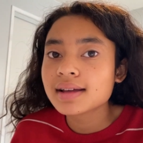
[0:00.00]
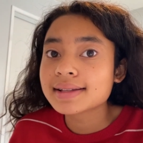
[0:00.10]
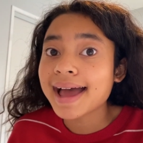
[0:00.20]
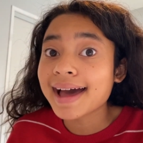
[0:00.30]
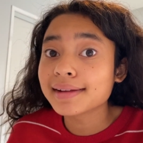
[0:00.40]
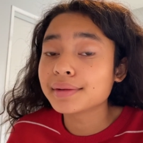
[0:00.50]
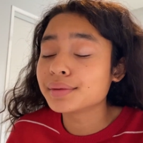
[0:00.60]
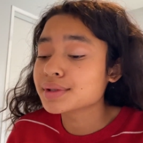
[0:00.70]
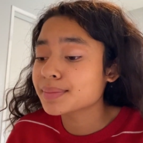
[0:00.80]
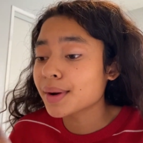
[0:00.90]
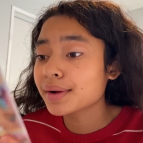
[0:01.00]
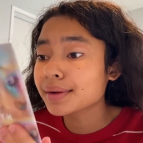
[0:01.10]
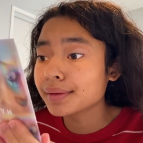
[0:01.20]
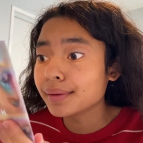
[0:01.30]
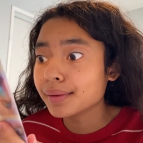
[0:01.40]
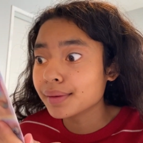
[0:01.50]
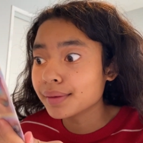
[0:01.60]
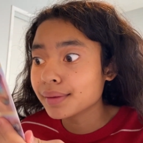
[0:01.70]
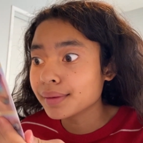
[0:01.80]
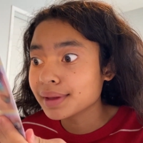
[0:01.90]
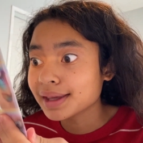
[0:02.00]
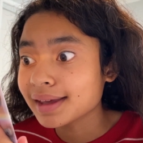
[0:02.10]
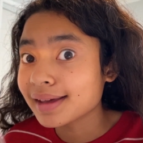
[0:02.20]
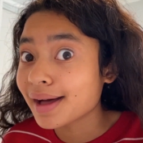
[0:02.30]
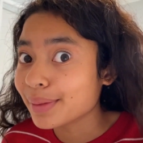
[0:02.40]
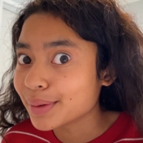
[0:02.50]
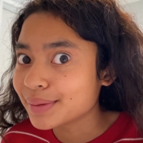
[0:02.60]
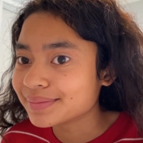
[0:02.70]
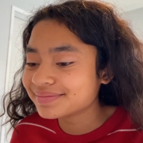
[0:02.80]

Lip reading: to add a little sparkly color.